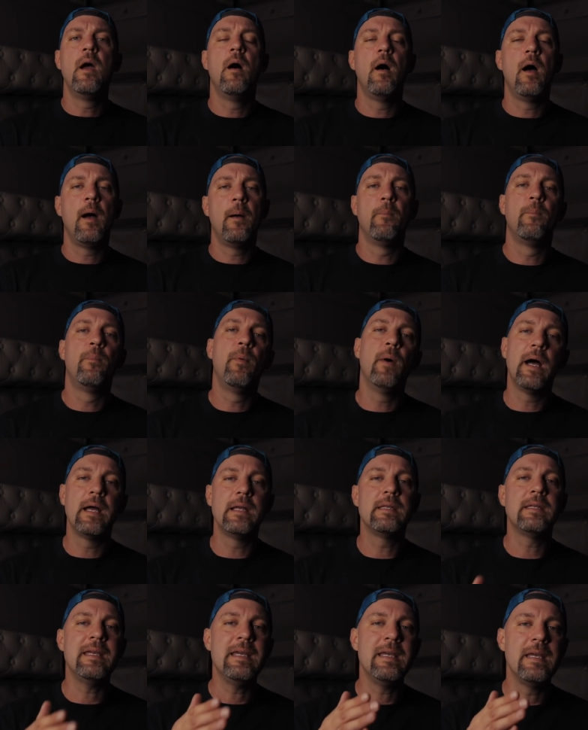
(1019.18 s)
uh,
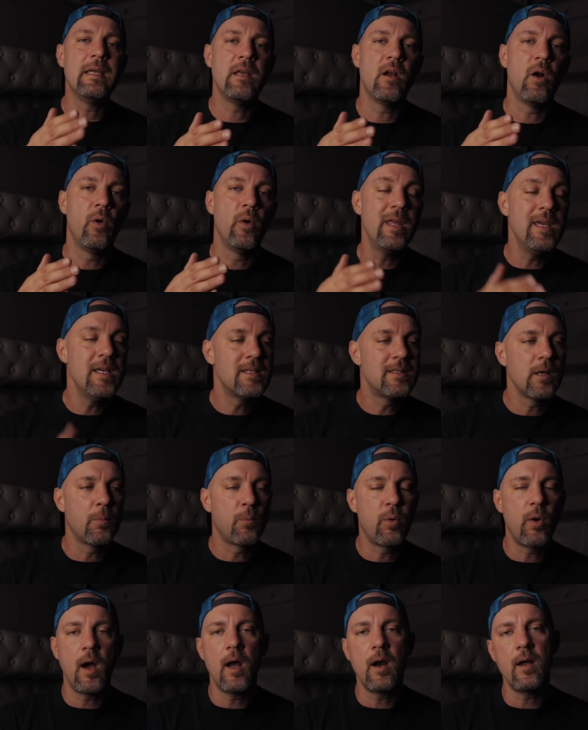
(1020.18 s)
but it, you know, it's a
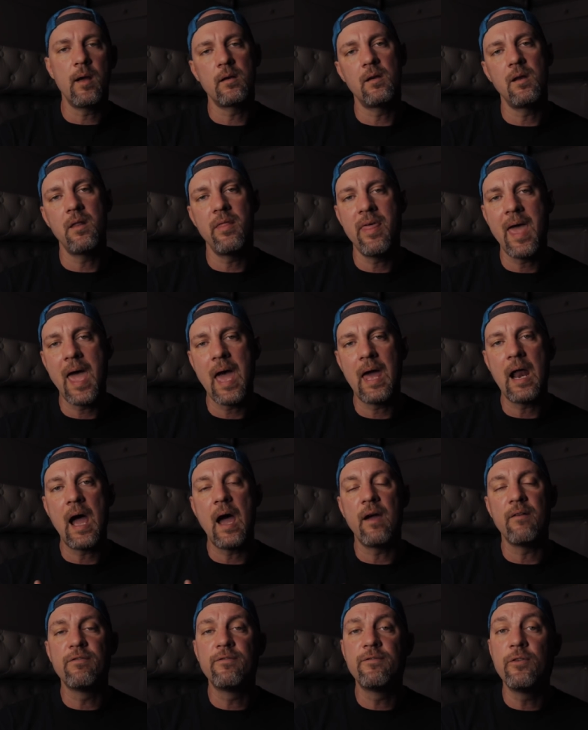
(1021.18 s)
product that
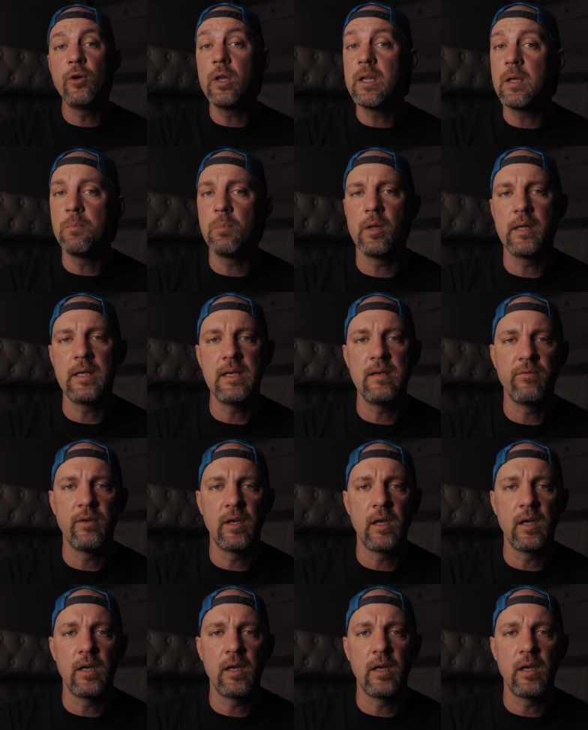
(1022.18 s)
I fully believe